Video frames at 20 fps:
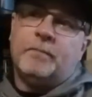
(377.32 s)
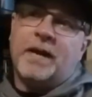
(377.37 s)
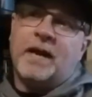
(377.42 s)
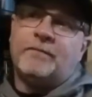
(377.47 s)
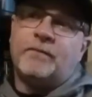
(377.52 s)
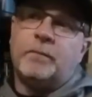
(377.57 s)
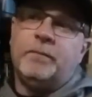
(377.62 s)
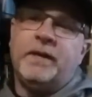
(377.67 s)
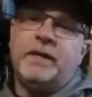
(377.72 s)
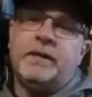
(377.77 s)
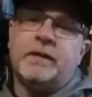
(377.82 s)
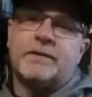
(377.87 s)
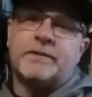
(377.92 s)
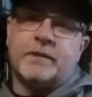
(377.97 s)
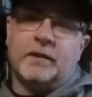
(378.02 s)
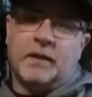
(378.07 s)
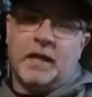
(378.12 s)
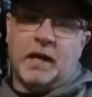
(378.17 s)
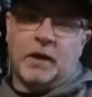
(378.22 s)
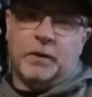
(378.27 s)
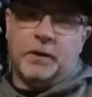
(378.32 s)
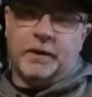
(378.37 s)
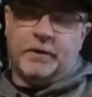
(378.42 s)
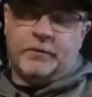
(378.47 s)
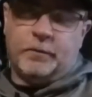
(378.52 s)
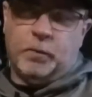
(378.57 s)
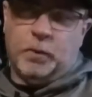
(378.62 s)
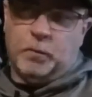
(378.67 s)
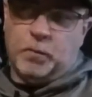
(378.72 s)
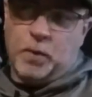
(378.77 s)
Pamphobedia
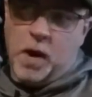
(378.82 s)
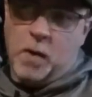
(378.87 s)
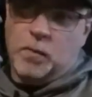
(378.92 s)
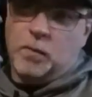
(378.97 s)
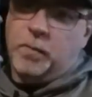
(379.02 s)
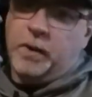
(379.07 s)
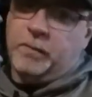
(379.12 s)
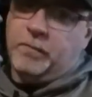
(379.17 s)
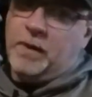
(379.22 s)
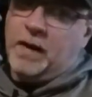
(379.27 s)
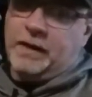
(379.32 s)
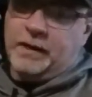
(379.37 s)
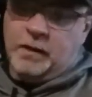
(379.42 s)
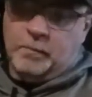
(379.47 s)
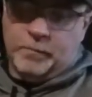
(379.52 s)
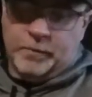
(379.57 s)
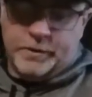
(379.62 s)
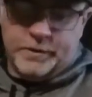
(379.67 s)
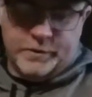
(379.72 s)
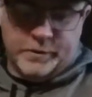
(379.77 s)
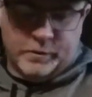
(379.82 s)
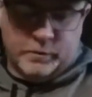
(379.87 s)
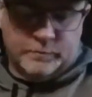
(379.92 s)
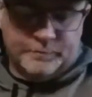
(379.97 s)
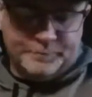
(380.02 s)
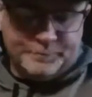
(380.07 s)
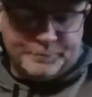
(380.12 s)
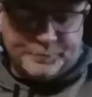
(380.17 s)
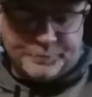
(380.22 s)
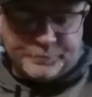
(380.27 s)
salarius would probably be my number 2.
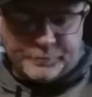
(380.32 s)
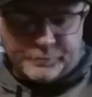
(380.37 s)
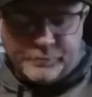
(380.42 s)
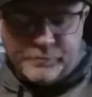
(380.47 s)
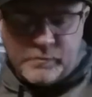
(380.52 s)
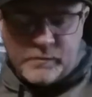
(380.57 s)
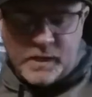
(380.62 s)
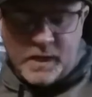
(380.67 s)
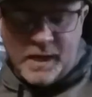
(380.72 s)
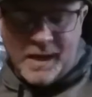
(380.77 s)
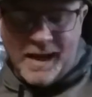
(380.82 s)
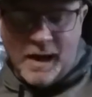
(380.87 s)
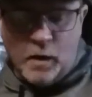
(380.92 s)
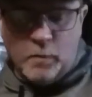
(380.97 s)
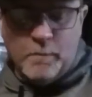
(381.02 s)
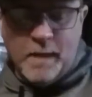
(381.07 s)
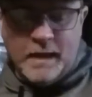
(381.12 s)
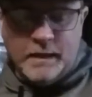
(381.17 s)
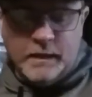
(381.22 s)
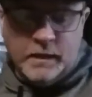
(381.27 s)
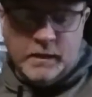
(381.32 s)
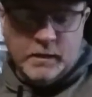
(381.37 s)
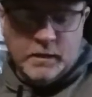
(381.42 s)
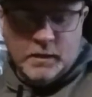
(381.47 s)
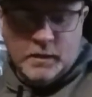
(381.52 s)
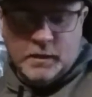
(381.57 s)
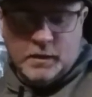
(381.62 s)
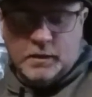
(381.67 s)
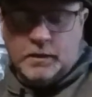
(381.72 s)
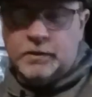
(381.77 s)
How many
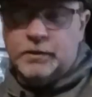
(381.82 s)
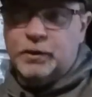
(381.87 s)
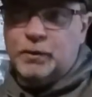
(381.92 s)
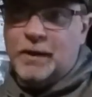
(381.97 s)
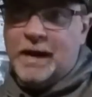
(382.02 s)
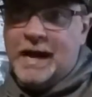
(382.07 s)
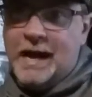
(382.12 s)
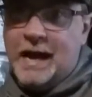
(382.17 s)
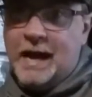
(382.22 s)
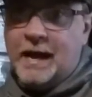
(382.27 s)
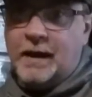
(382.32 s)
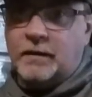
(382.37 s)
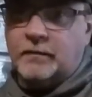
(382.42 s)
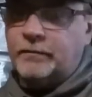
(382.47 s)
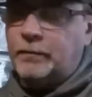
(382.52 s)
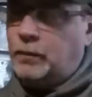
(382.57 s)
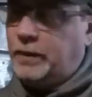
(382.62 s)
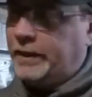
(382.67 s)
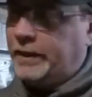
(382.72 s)
do I have?